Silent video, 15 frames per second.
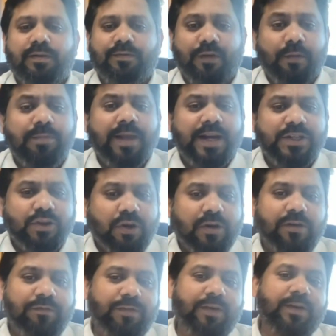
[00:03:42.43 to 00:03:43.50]
From that
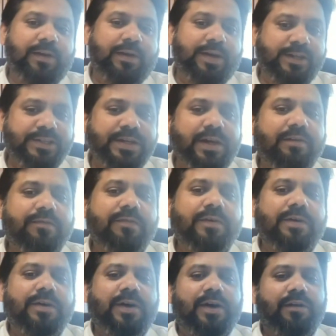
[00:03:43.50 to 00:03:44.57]
geography itself,
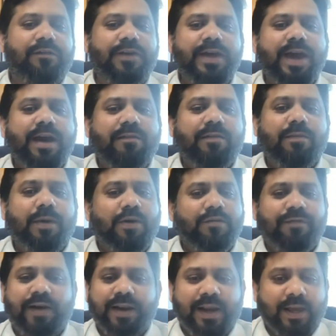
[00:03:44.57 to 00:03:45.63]
we have
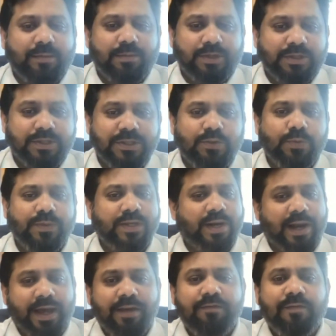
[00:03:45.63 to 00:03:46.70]
about 5 lakh merchants which are
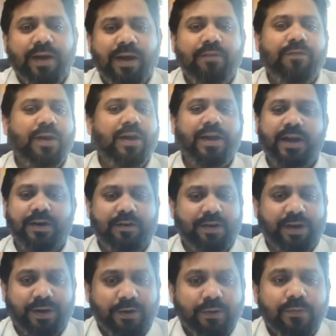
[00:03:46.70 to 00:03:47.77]
live and we are
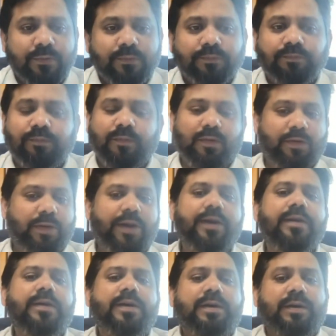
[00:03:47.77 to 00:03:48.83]
catering to, correct?
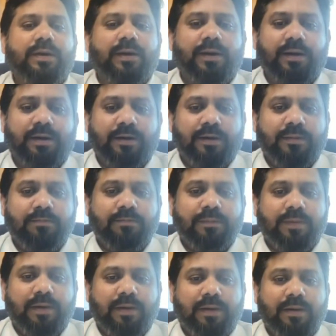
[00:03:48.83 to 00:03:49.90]

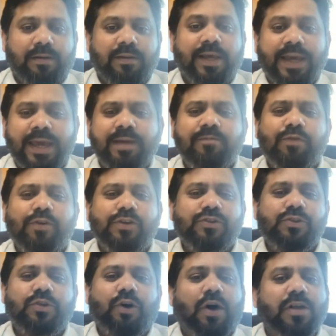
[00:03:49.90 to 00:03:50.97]
The aim was
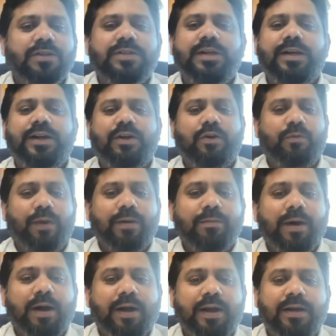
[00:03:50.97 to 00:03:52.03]
to concentrate on one
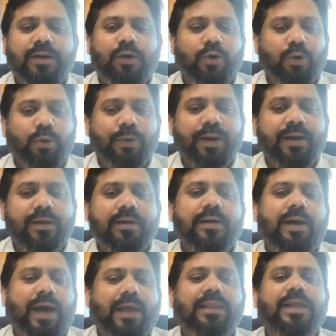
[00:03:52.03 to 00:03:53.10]
market, grow it,
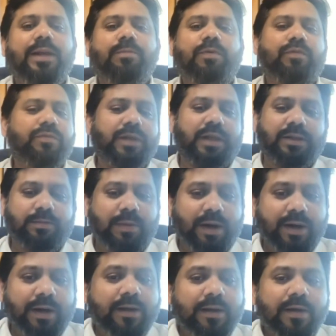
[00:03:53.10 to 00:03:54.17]
and then move to another
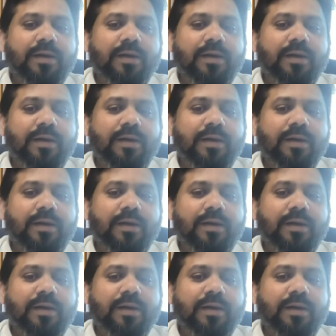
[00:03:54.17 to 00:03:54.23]
market.